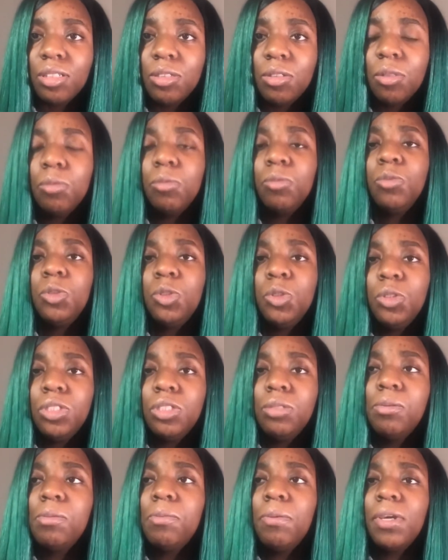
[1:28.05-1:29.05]
You need
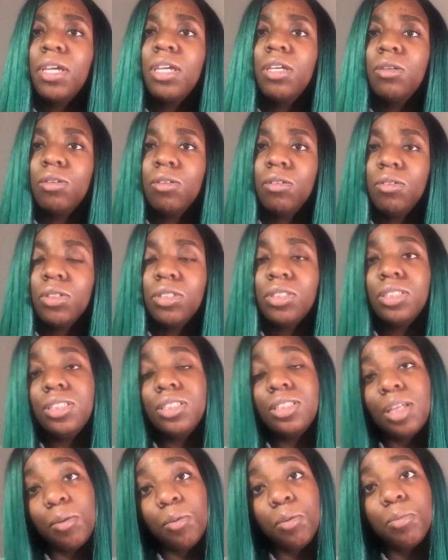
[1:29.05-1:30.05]
to be picking universities
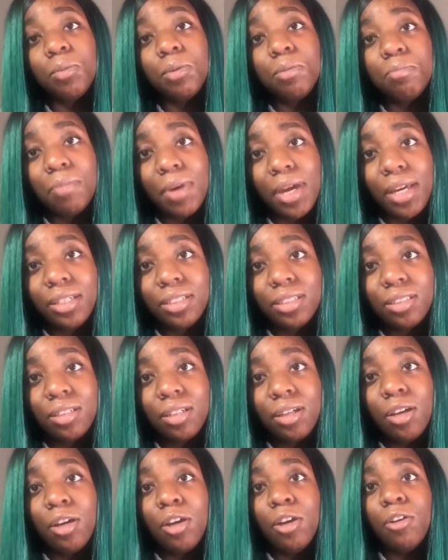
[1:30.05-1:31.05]
that will be best
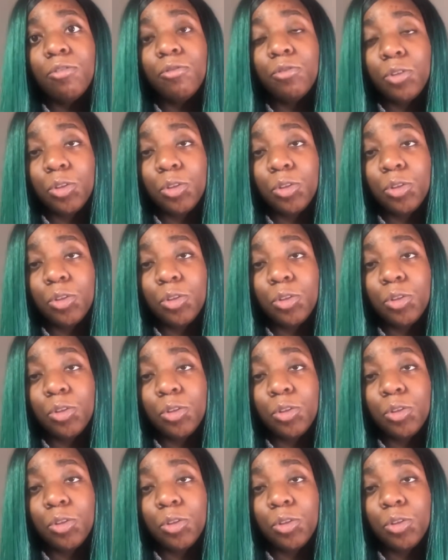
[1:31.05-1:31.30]
for